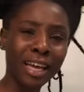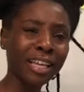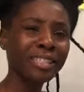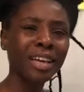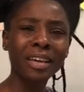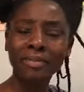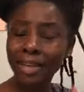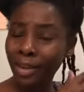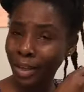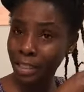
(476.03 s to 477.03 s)
it's not
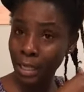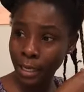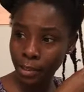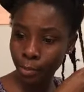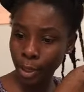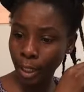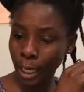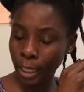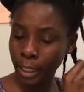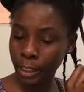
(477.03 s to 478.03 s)
even looking like spring.
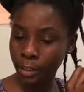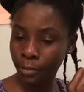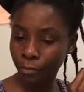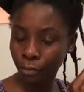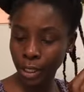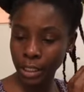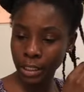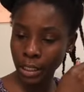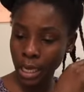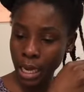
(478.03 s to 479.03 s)
Like, it's
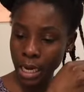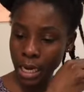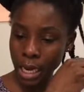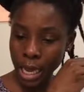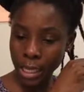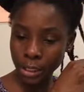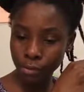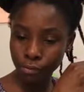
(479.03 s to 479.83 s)
freezing, it's